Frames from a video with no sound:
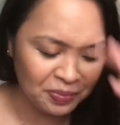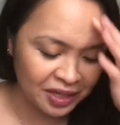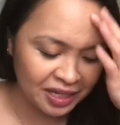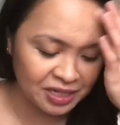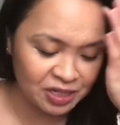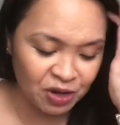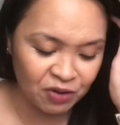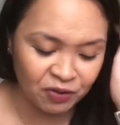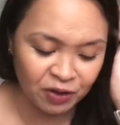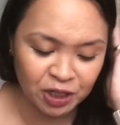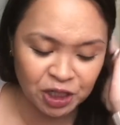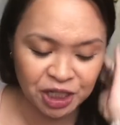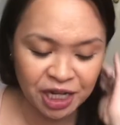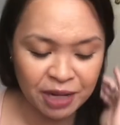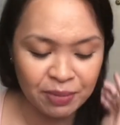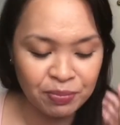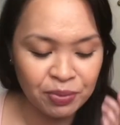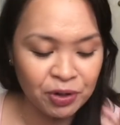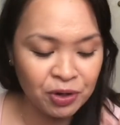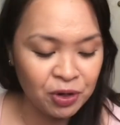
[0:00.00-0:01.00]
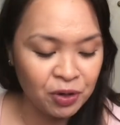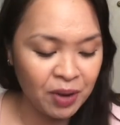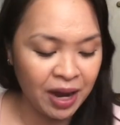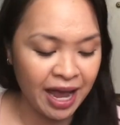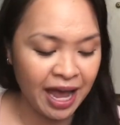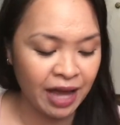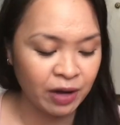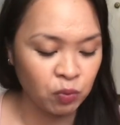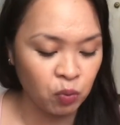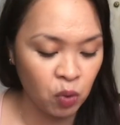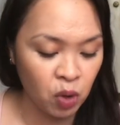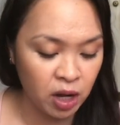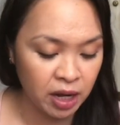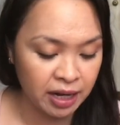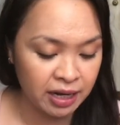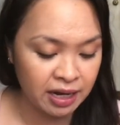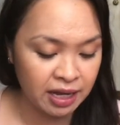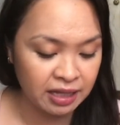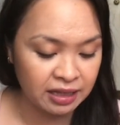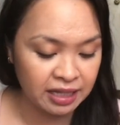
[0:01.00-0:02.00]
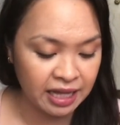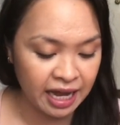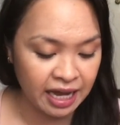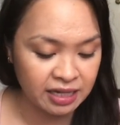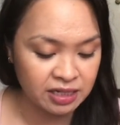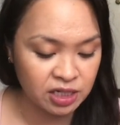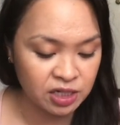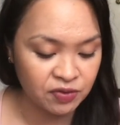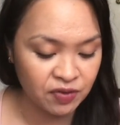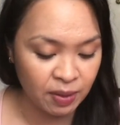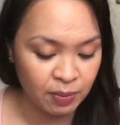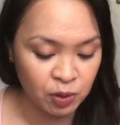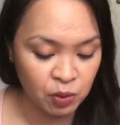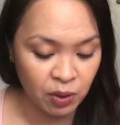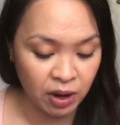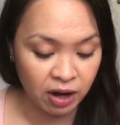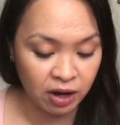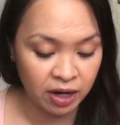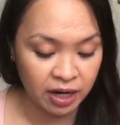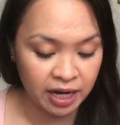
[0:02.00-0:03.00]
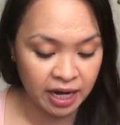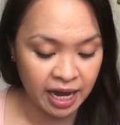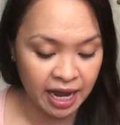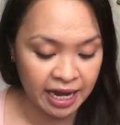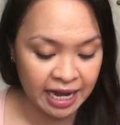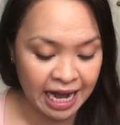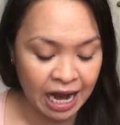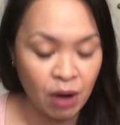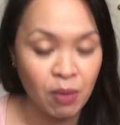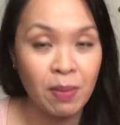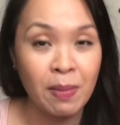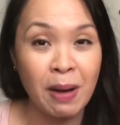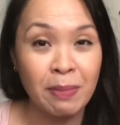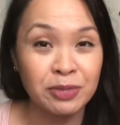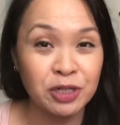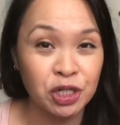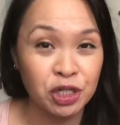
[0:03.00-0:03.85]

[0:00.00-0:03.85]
So for shampoo, I had one last February and now I'm up to